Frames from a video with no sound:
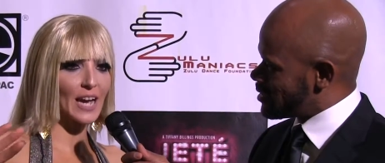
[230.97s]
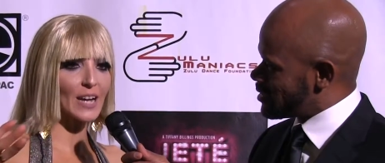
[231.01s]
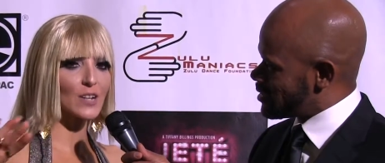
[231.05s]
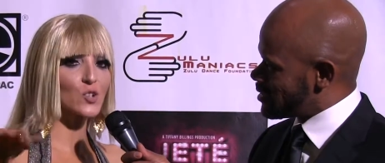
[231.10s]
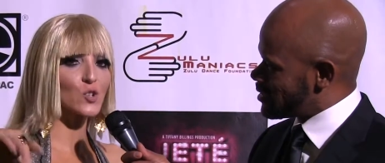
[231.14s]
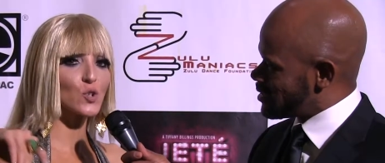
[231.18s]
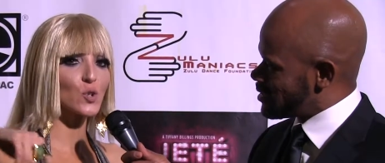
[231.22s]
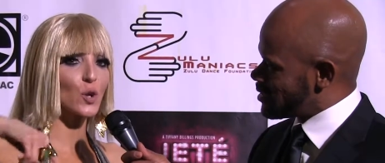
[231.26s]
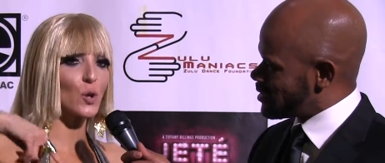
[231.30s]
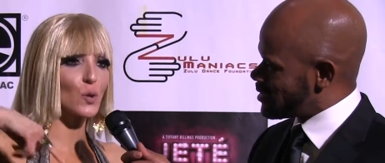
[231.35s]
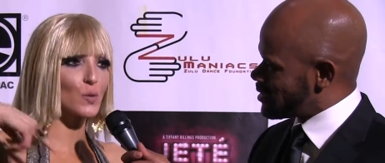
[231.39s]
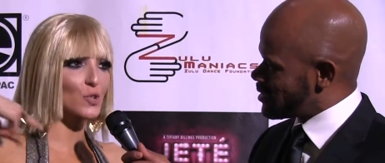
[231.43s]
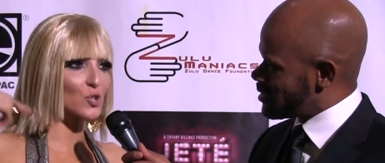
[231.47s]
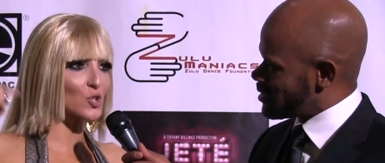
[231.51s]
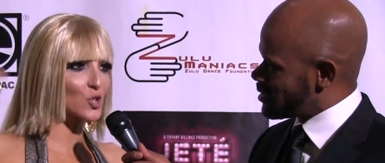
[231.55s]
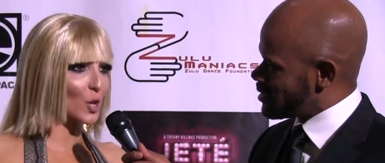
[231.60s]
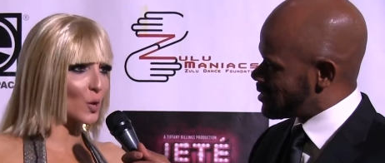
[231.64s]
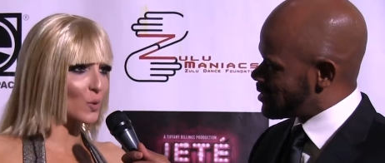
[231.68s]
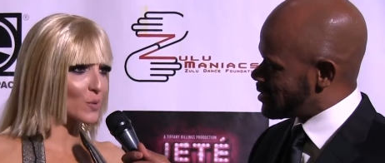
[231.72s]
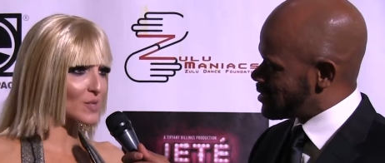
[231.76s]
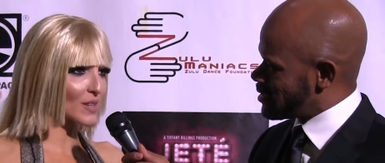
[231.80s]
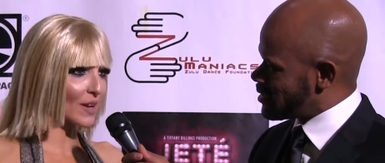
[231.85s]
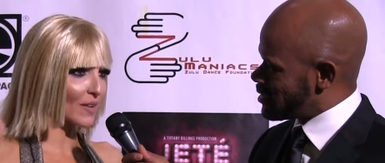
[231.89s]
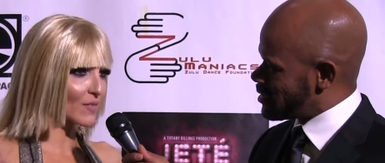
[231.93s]
Speaker 1: As you know, the
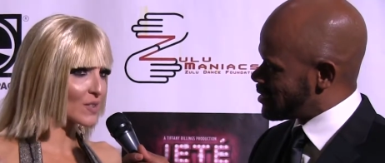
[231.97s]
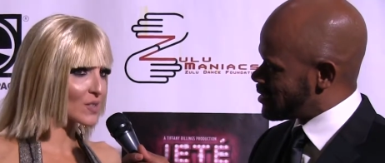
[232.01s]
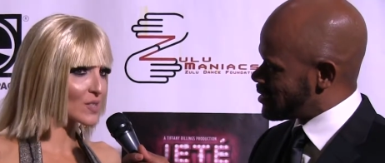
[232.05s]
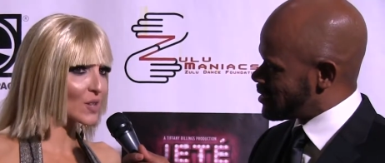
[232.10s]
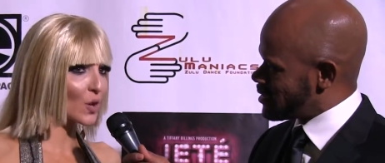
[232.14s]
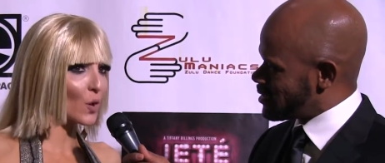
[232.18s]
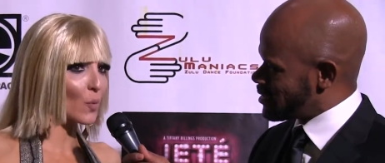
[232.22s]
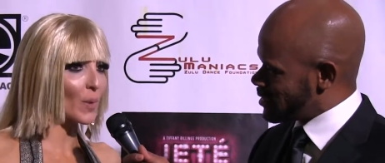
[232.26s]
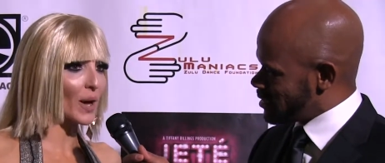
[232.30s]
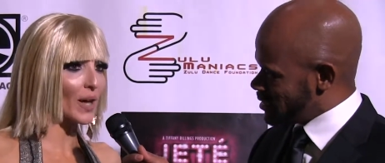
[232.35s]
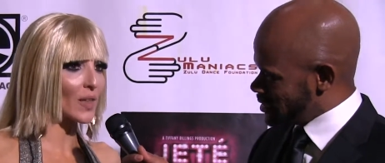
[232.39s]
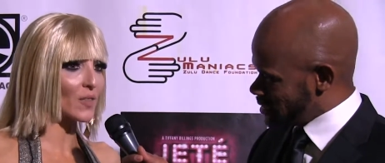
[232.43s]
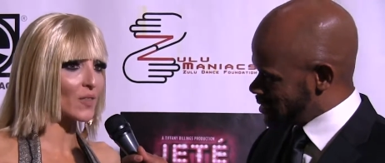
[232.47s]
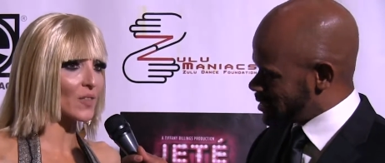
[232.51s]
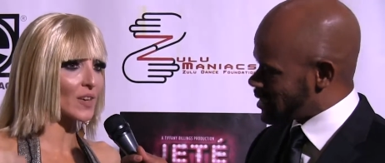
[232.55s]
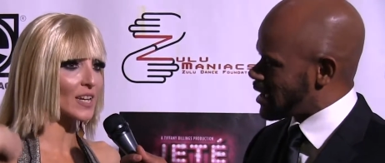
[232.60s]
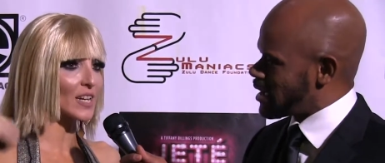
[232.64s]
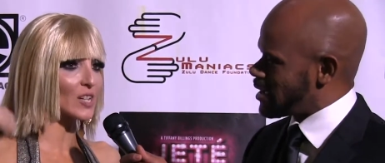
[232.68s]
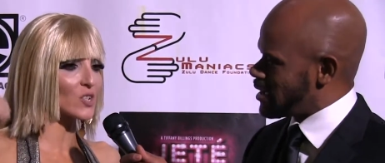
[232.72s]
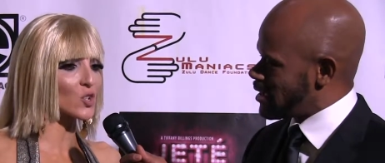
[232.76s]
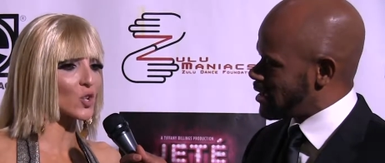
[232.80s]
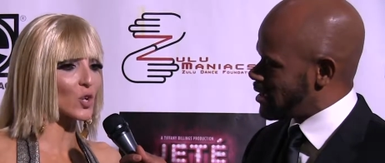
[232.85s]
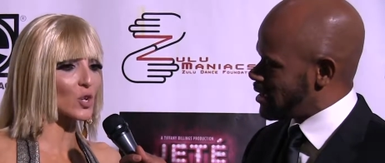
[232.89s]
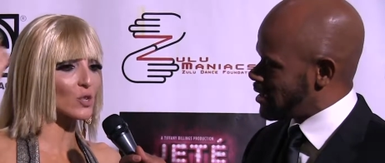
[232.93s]
show is every single month,
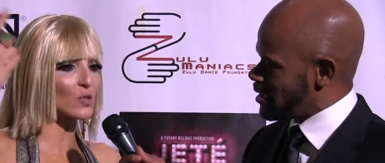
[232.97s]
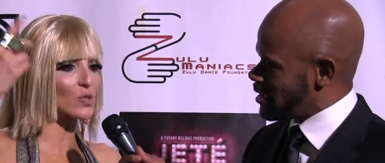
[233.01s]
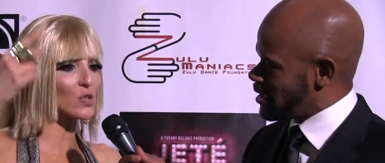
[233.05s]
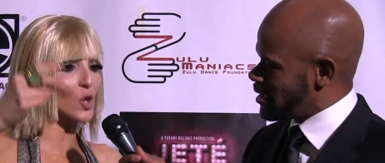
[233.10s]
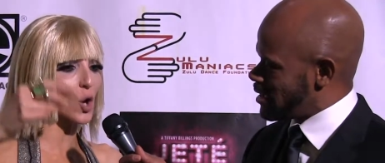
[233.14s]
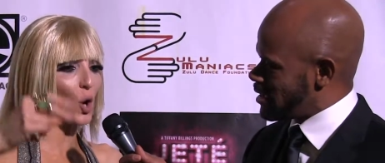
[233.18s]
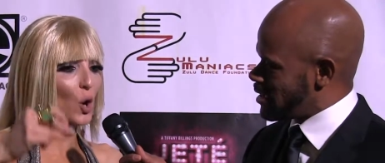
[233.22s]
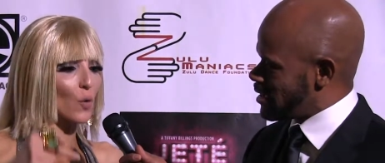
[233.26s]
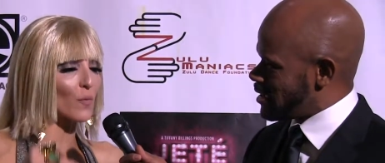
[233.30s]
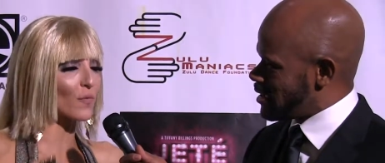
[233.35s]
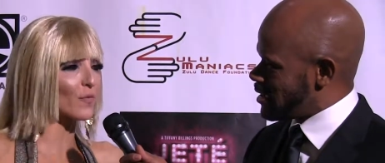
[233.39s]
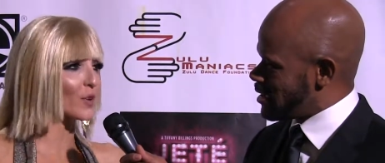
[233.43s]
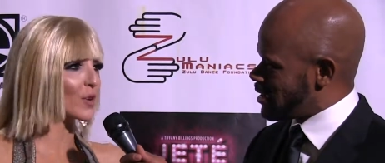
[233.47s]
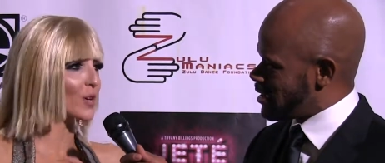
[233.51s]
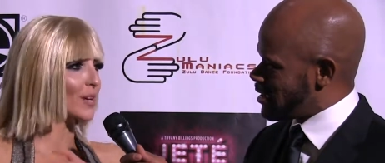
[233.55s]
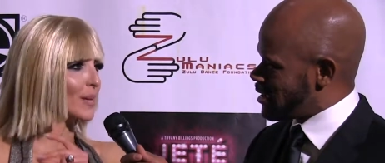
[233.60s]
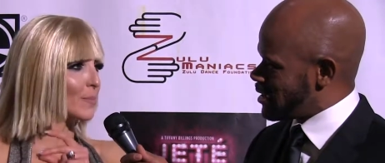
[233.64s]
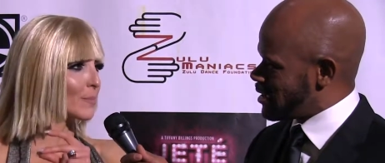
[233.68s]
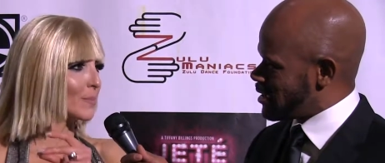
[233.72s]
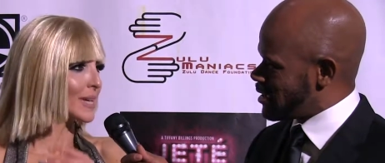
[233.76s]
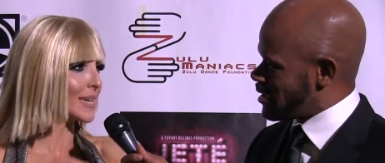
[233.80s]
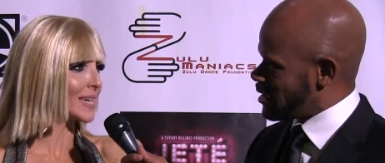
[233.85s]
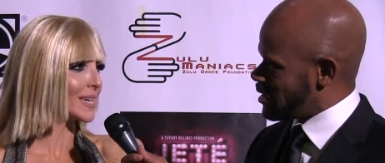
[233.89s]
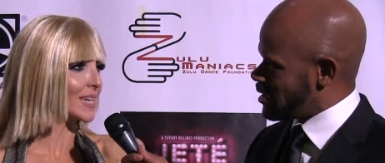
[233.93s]
and it turns over
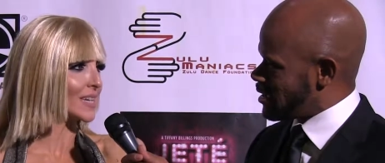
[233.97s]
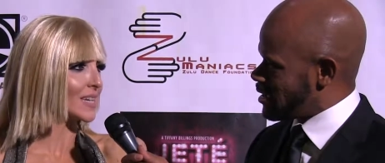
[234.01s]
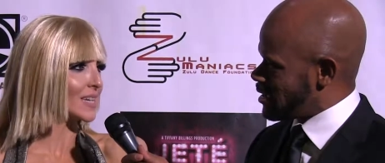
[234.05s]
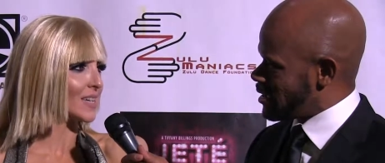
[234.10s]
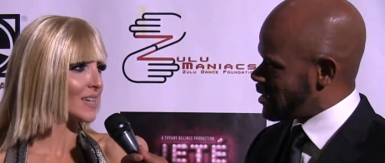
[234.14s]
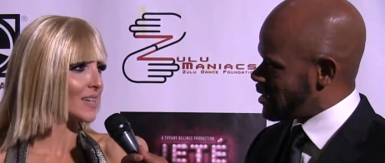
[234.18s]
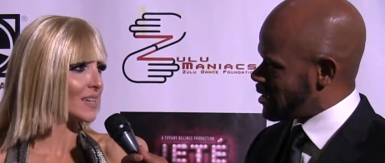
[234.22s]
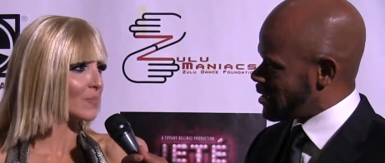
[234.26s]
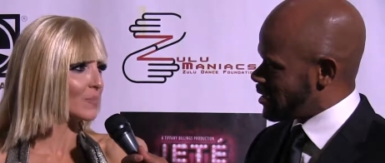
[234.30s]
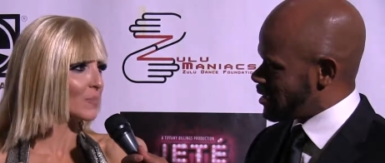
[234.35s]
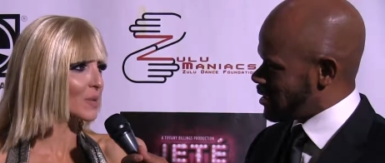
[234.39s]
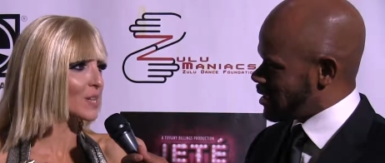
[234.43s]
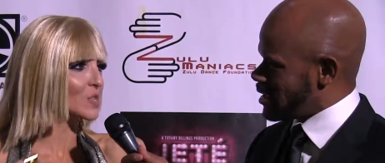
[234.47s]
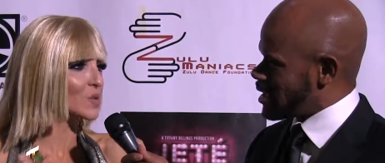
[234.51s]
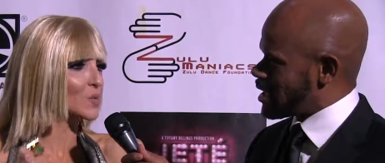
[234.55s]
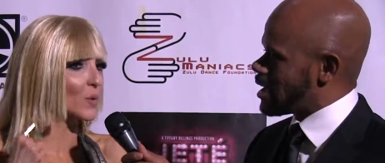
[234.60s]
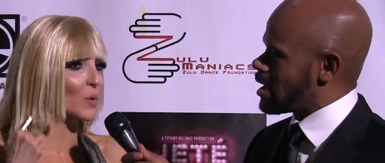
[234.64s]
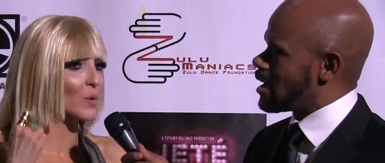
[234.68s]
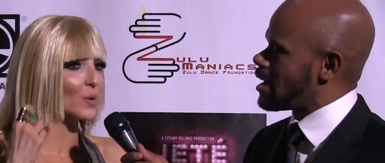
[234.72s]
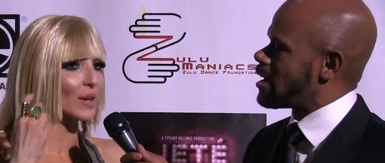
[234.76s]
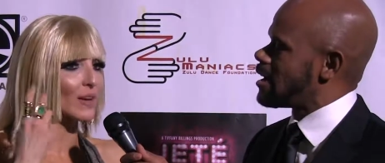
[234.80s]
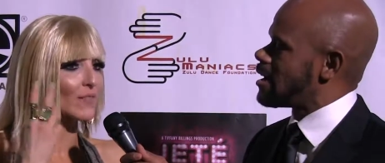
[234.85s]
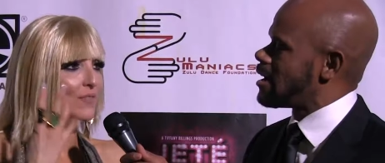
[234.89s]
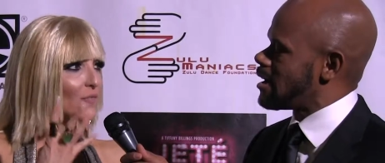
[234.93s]
immediately because
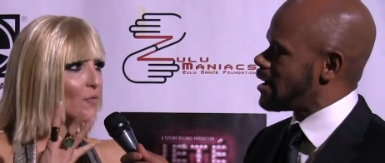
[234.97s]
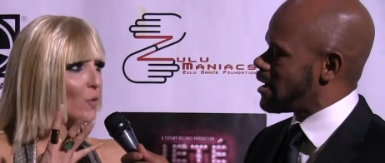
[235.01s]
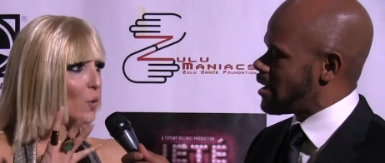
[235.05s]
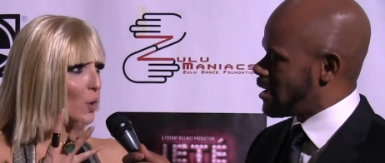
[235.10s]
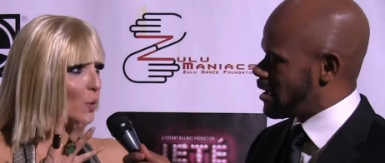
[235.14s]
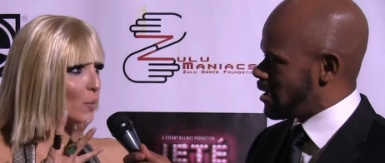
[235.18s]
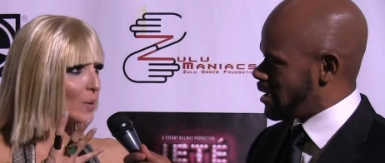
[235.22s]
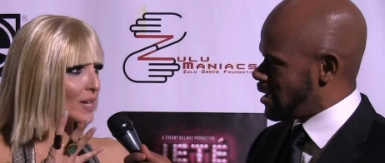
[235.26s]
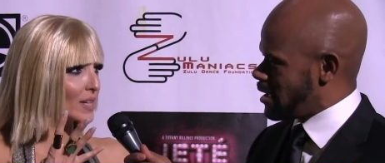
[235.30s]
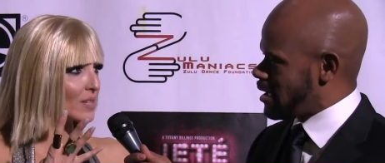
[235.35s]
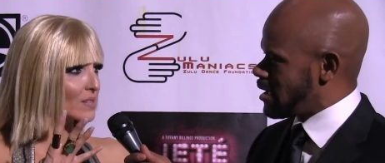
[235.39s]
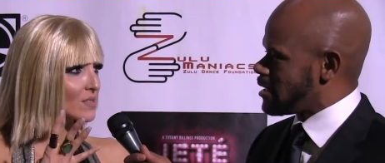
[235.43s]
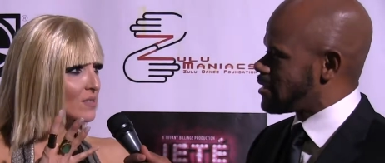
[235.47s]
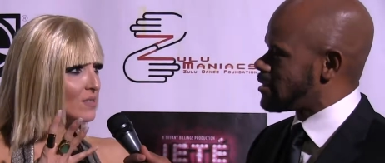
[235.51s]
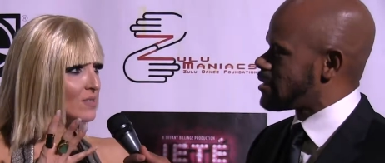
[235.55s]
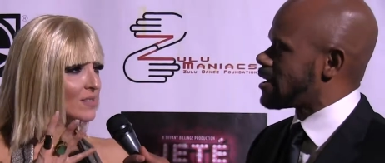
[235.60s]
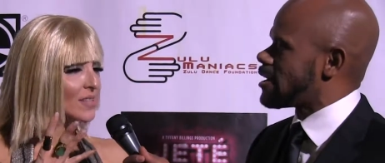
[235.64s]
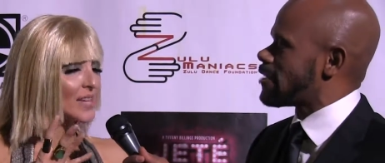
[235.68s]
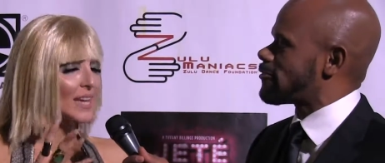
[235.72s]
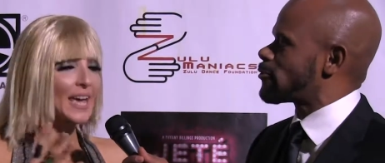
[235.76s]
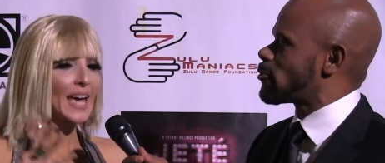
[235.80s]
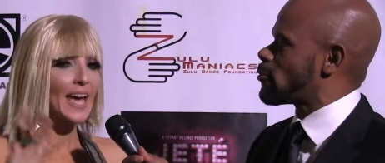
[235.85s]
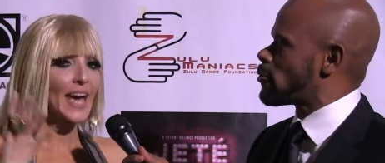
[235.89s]
we only have four weeks.